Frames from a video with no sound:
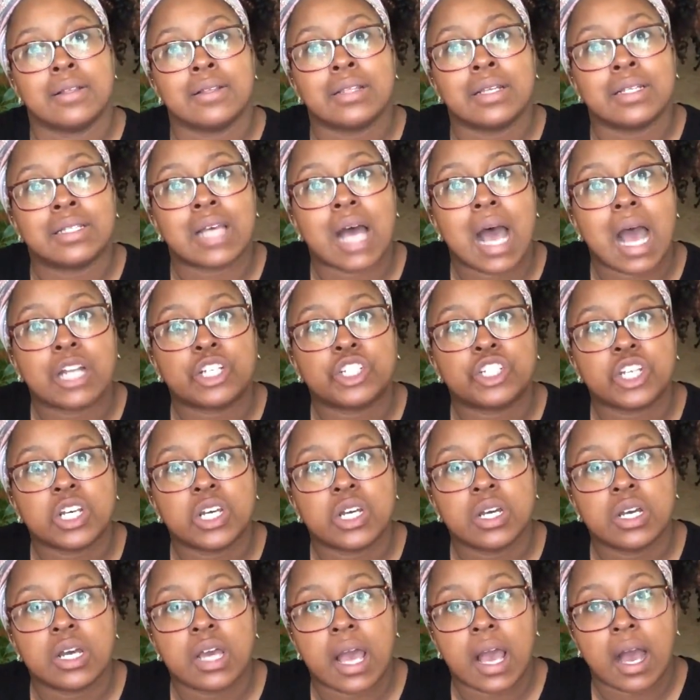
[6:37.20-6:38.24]
the Tatcha.
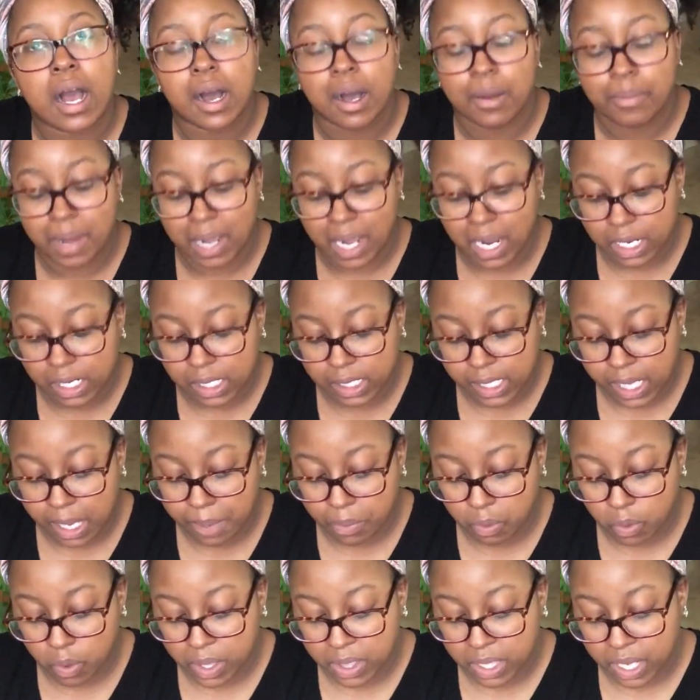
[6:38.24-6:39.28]
Um, I got a
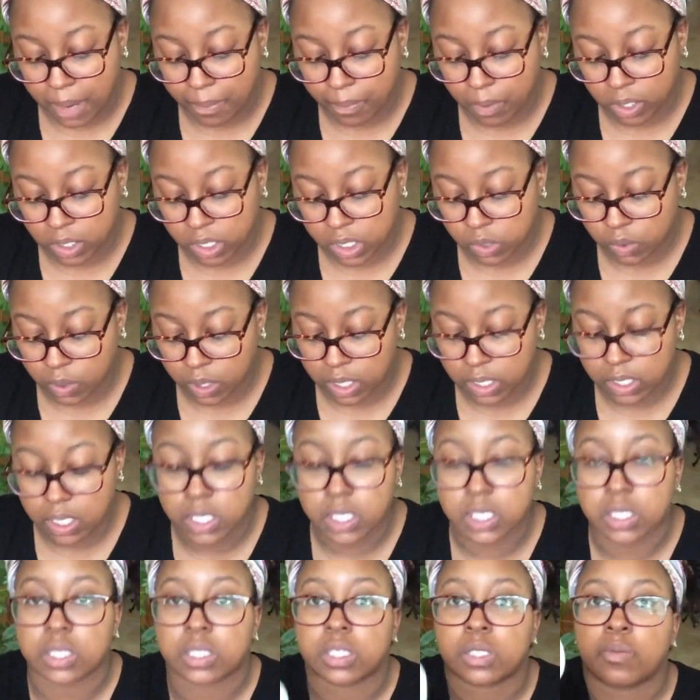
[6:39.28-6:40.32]
sample, and then I bought this one because
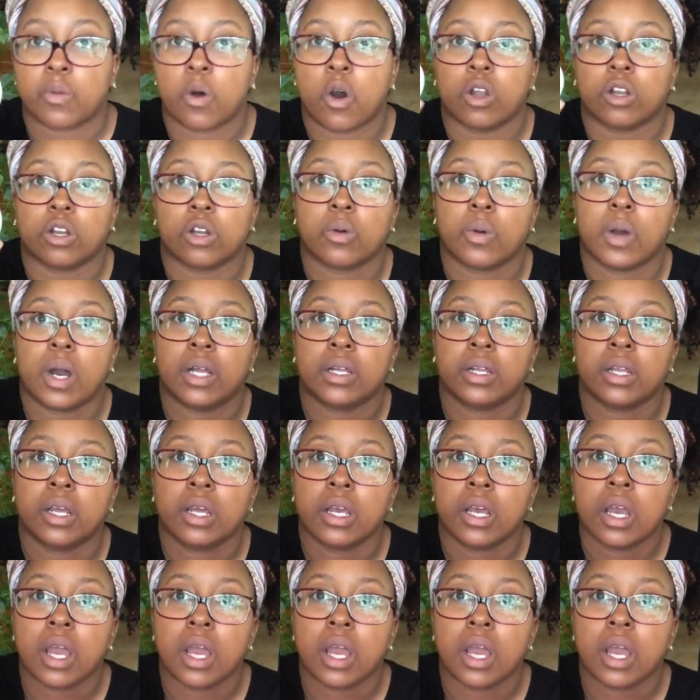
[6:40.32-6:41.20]
it's the smaller one.